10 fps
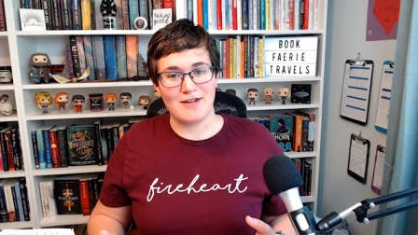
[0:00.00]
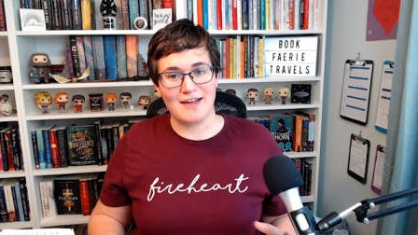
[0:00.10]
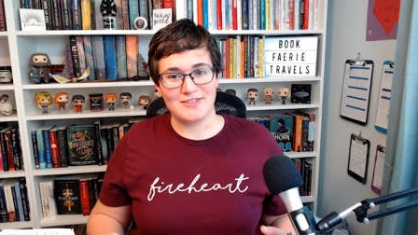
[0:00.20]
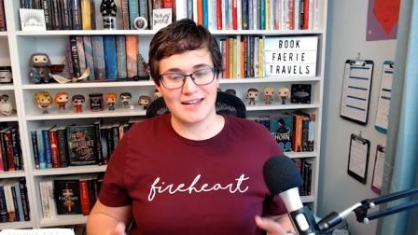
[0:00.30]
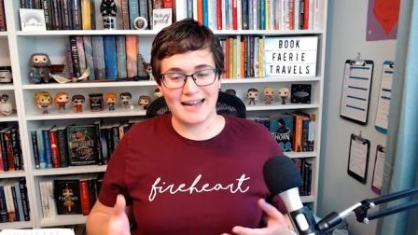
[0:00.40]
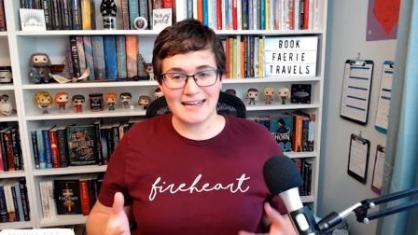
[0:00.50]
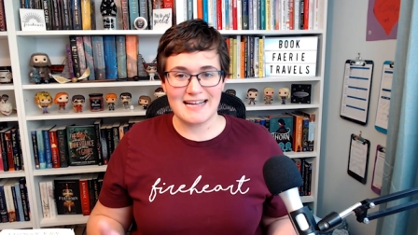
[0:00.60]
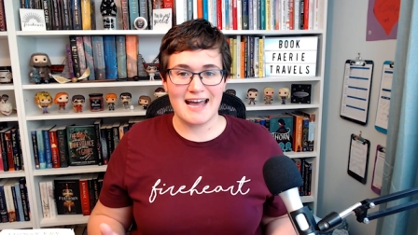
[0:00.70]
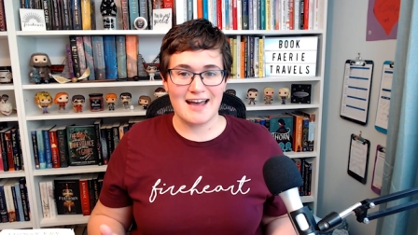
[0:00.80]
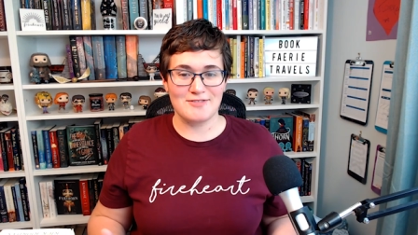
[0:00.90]
arrived, and I got
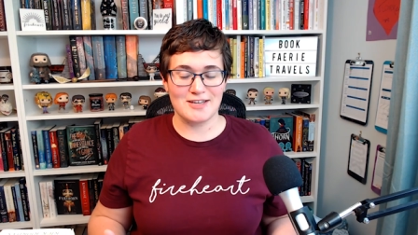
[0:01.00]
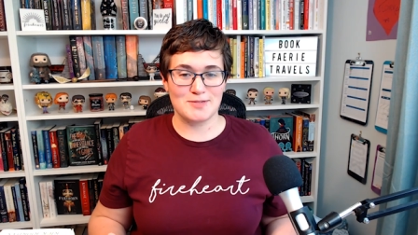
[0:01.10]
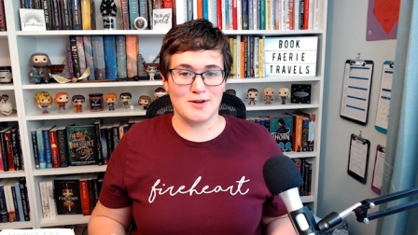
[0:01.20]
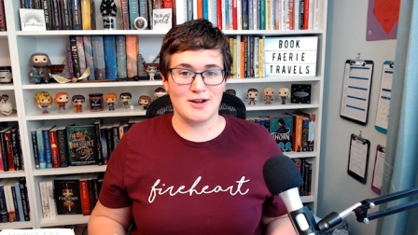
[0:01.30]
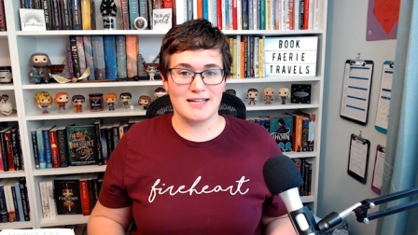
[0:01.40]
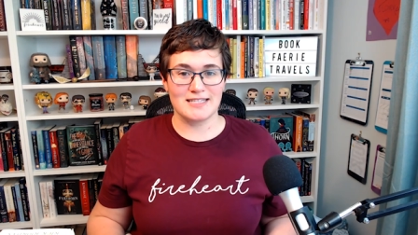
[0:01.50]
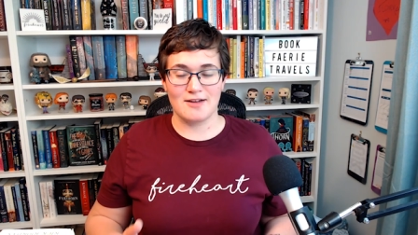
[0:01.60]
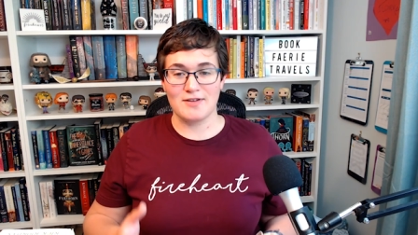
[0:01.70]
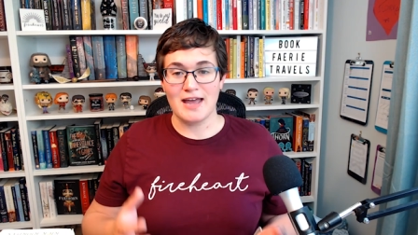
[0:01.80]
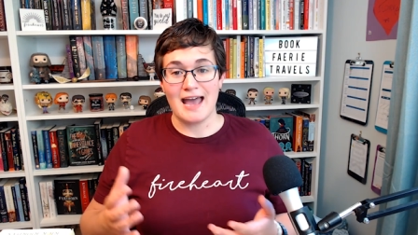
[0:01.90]
to have the experience
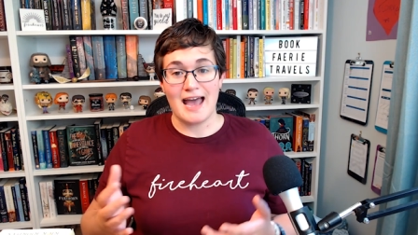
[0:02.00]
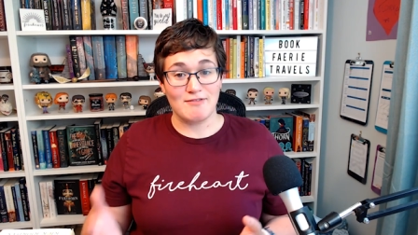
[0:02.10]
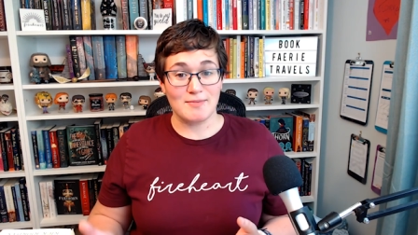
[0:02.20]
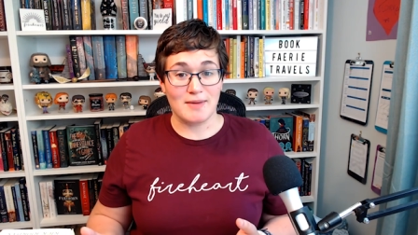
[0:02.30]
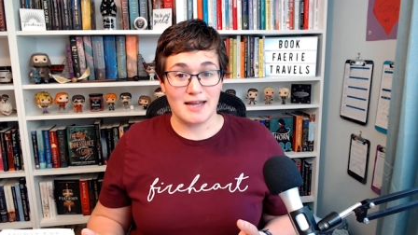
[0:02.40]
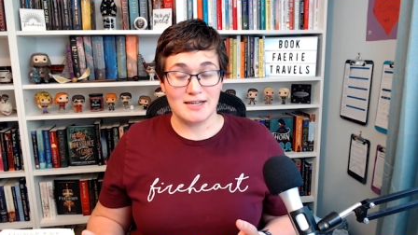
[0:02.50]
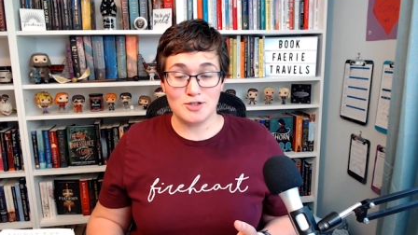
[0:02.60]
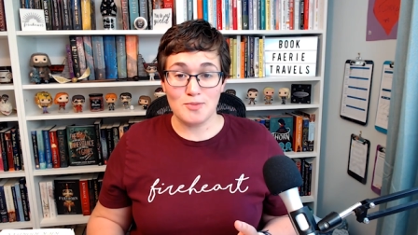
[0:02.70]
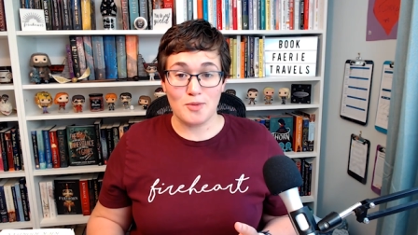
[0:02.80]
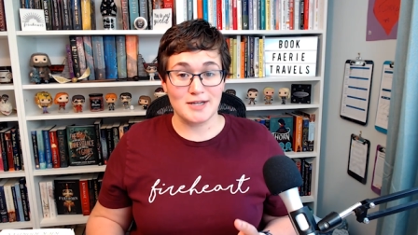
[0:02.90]
of having my
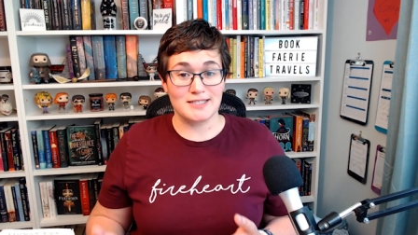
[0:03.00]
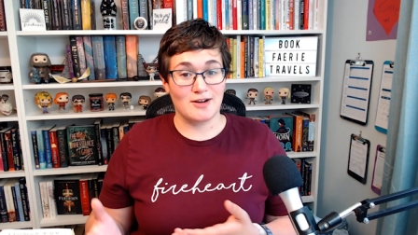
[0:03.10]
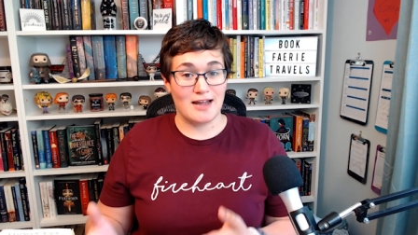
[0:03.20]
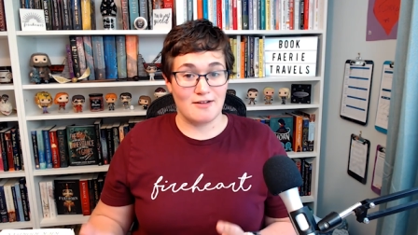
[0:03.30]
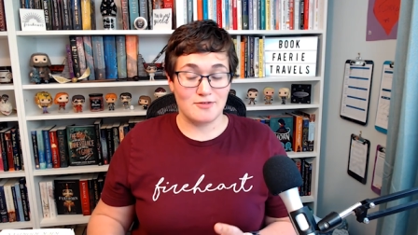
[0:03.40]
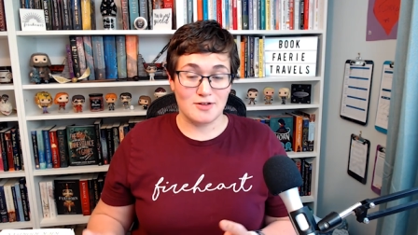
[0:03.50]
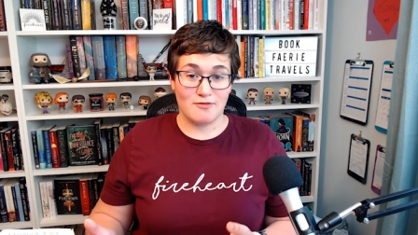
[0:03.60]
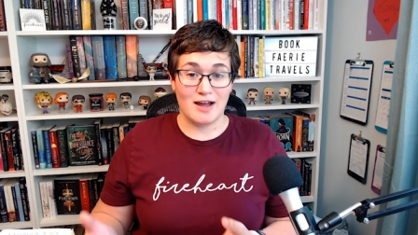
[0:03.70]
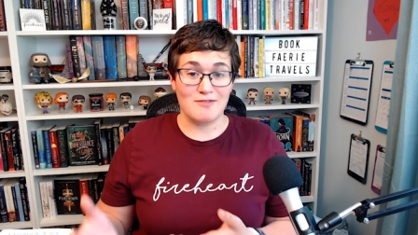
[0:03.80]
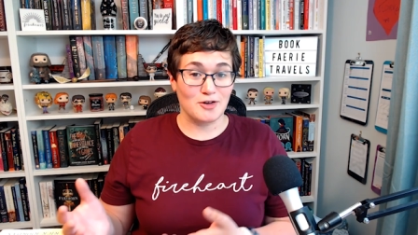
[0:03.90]
two boys there. I have
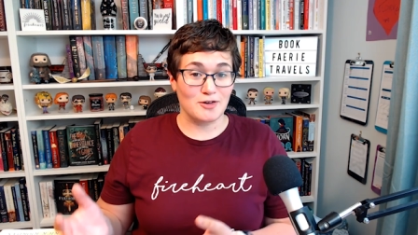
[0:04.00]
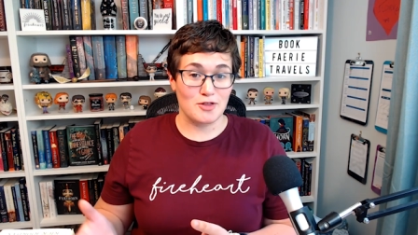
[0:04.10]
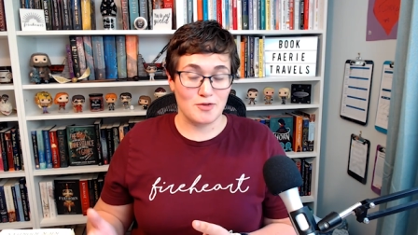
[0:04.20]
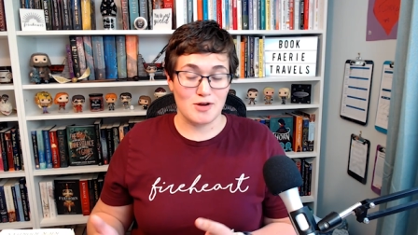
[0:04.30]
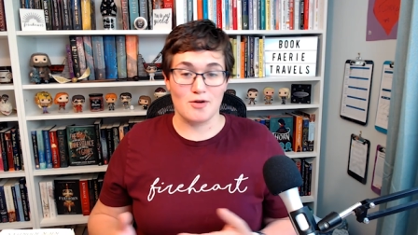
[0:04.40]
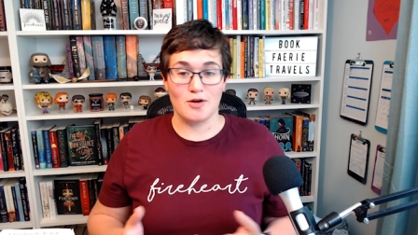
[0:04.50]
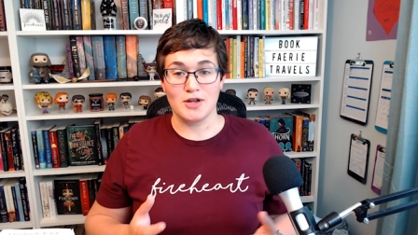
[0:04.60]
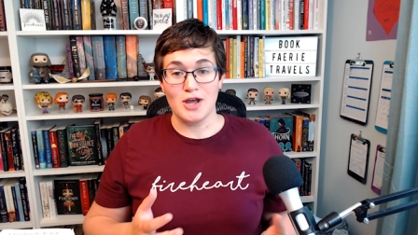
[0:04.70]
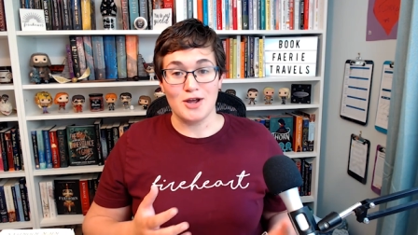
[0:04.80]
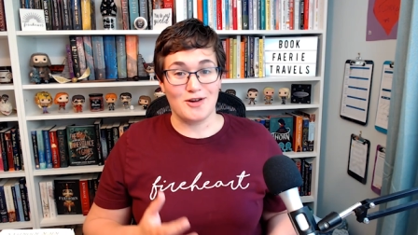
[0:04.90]
a 5-year-old and a
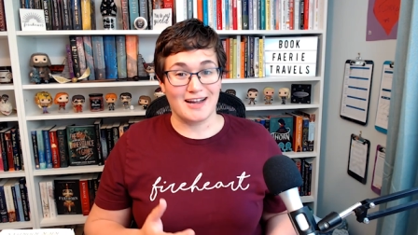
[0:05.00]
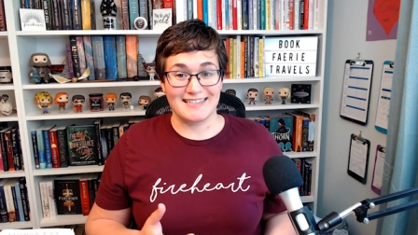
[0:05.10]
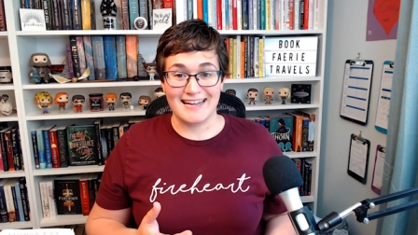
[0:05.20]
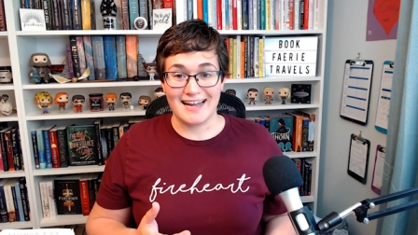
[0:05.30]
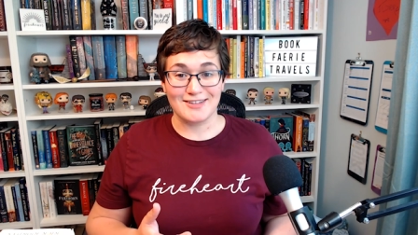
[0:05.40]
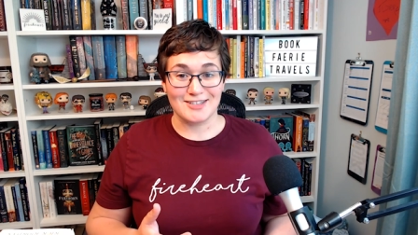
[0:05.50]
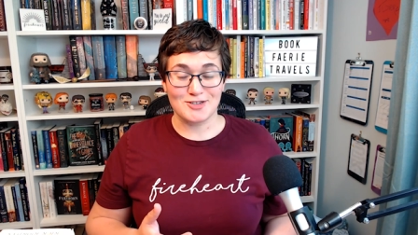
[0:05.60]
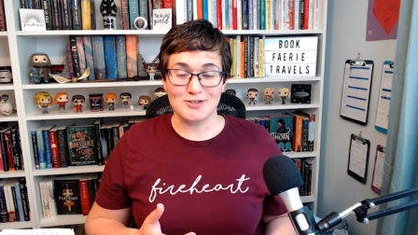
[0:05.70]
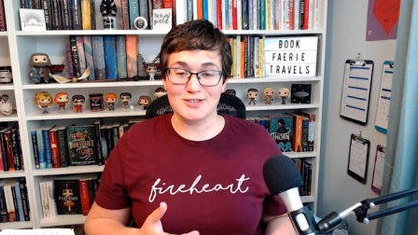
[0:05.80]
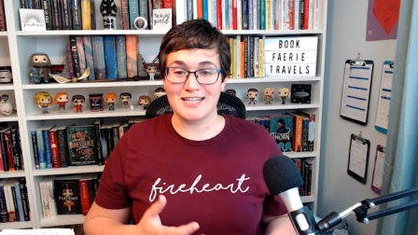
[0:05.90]
3-year-old who got to hang out in the
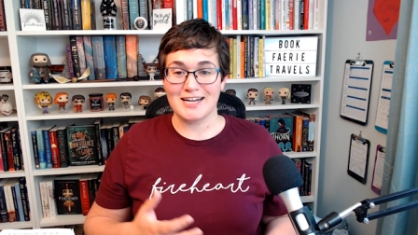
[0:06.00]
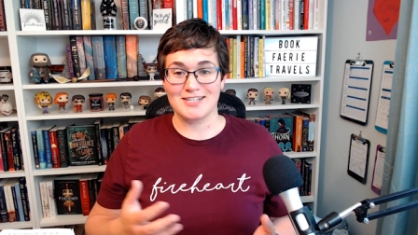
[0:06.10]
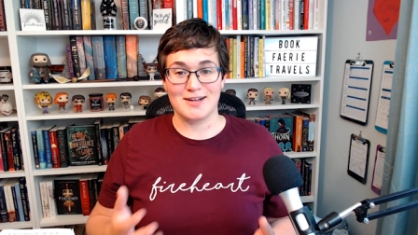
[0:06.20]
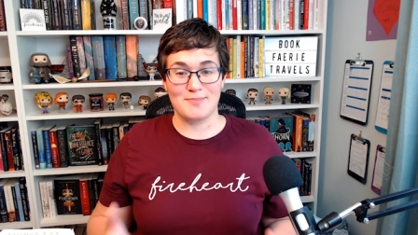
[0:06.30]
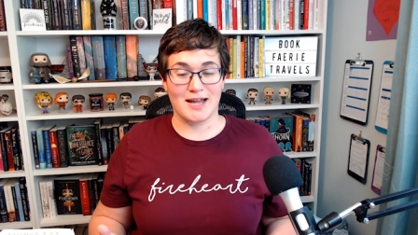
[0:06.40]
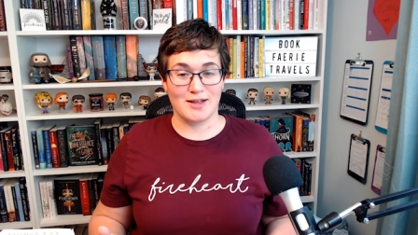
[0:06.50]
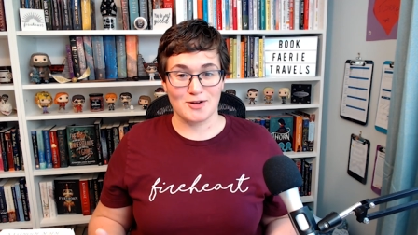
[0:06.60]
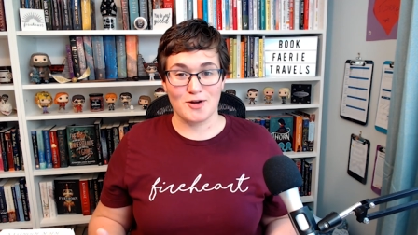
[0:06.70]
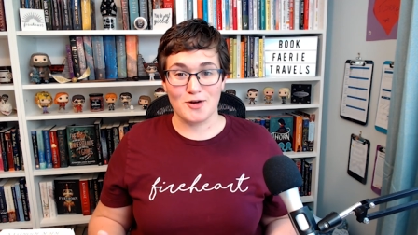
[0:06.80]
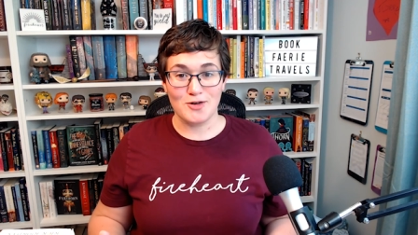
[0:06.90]
children's section and pick out
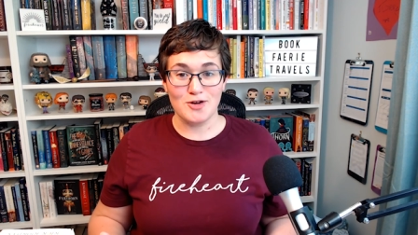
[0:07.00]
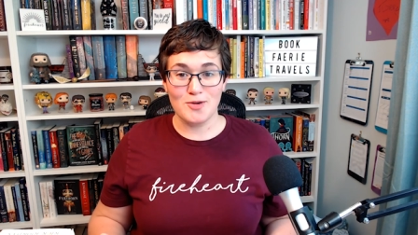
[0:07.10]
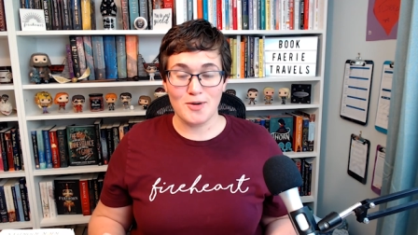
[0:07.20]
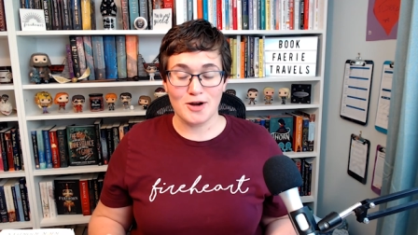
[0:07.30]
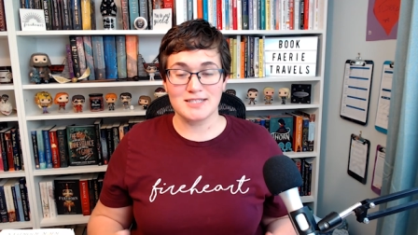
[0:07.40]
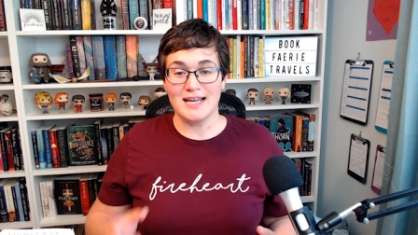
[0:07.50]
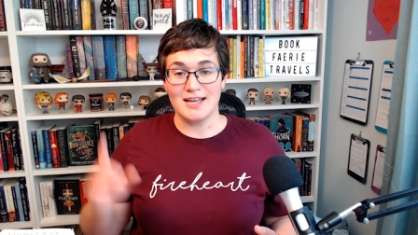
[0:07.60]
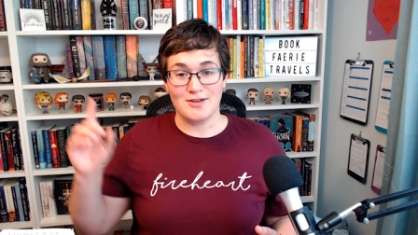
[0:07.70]
their own new books.